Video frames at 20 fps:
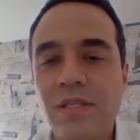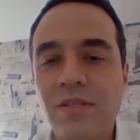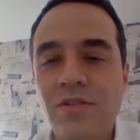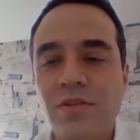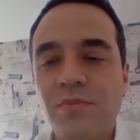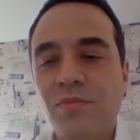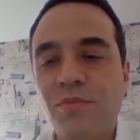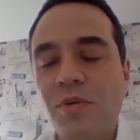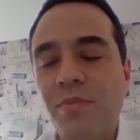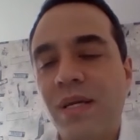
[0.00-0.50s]

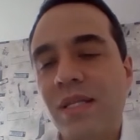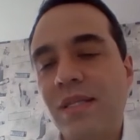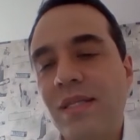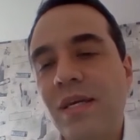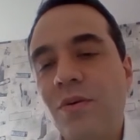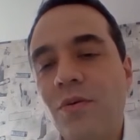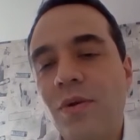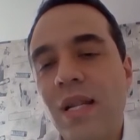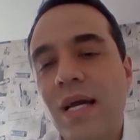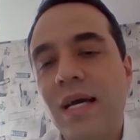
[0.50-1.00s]
Also,
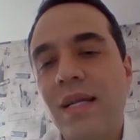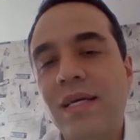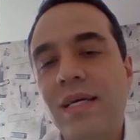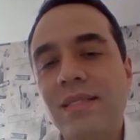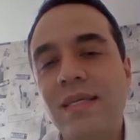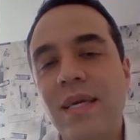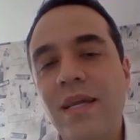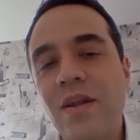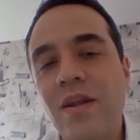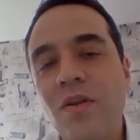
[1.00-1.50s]
there is
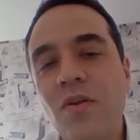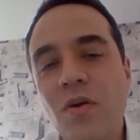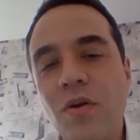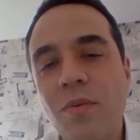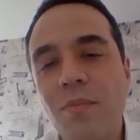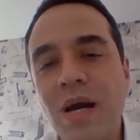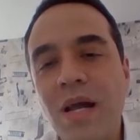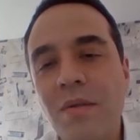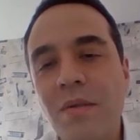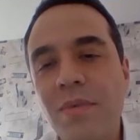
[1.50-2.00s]
another
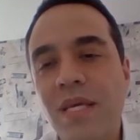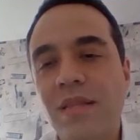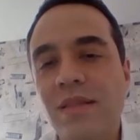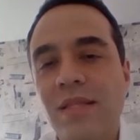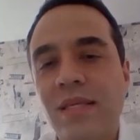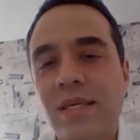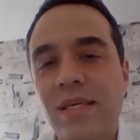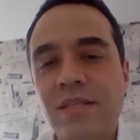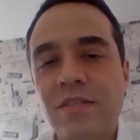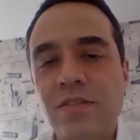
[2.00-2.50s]
issue